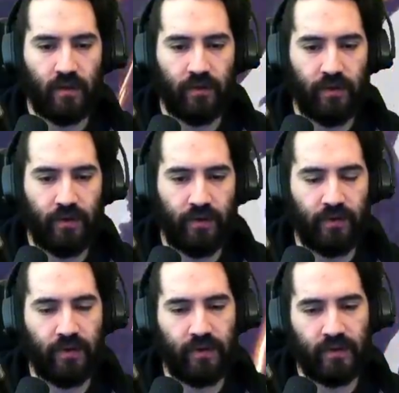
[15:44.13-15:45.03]
no.
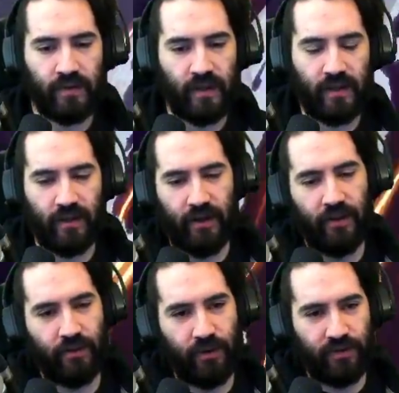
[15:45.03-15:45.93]
And
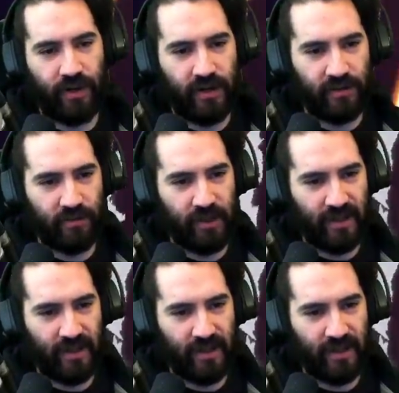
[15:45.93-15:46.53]
another one's right next to me.